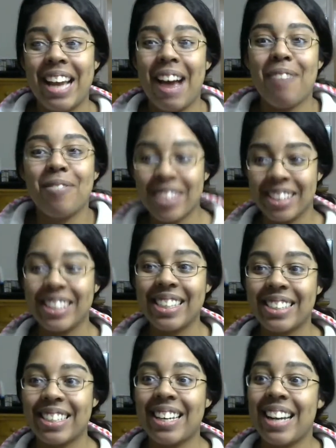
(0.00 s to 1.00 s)
I'm really
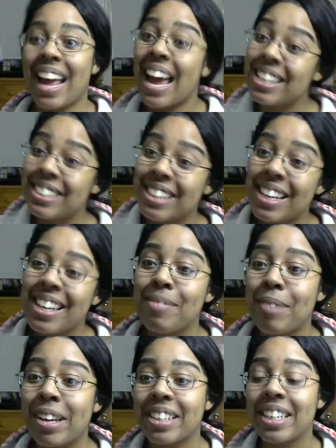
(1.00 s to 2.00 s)
excited. Hey Jay and
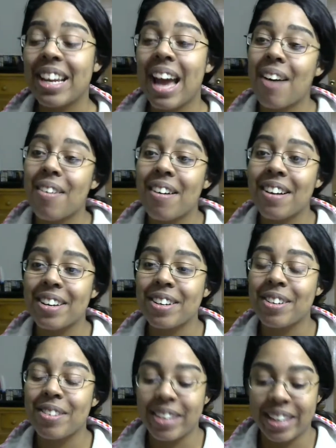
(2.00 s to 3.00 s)
Melody, how are you
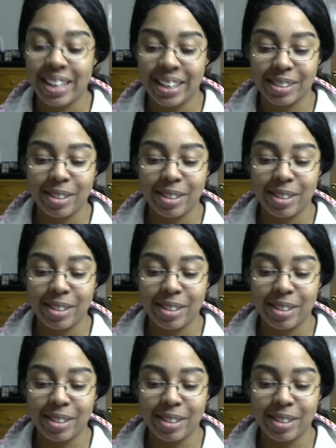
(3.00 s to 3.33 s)
doing?